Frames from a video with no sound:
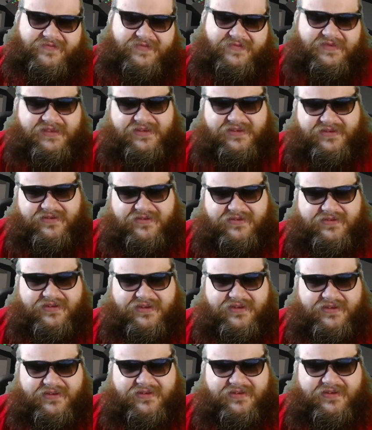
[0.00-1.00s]
Yeah,
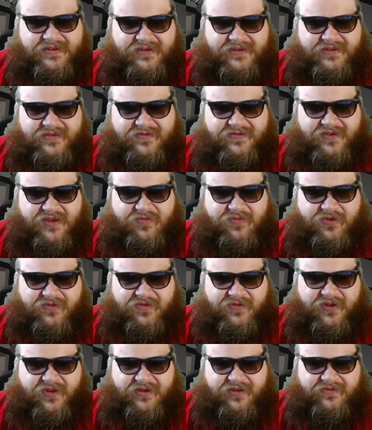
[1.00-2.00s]
okay.
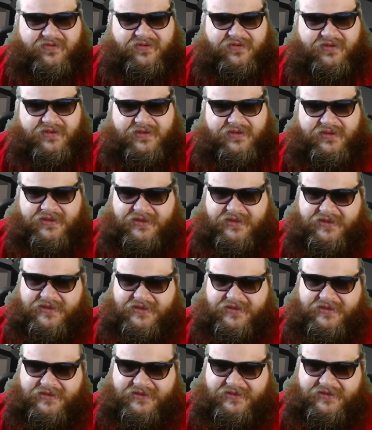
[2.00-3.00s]

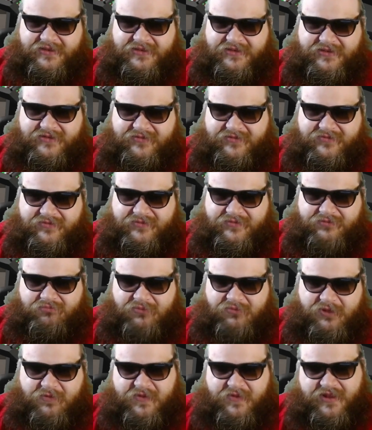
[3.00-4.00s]
5.5.
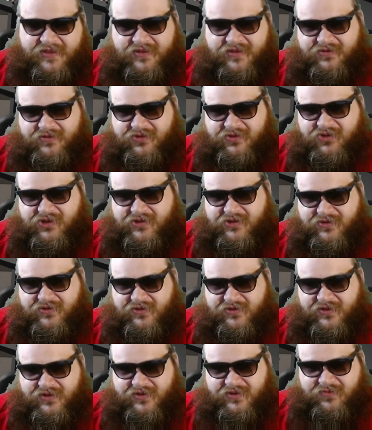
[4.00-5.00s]
Maybe that's a little
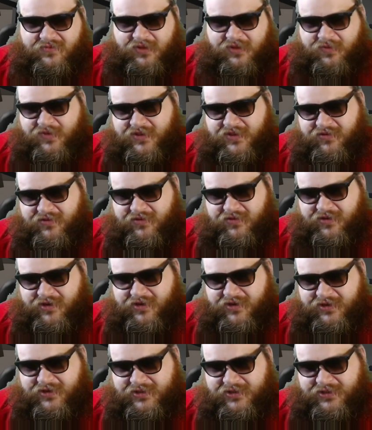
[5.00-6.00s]
generous. Maybe it's a little
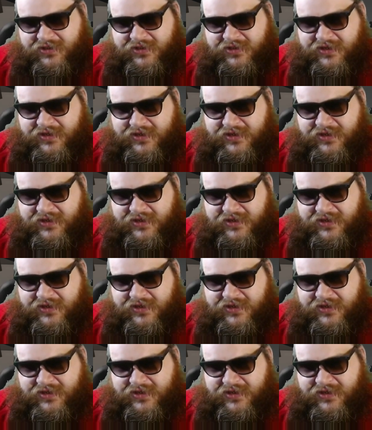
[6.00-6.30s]
harsh.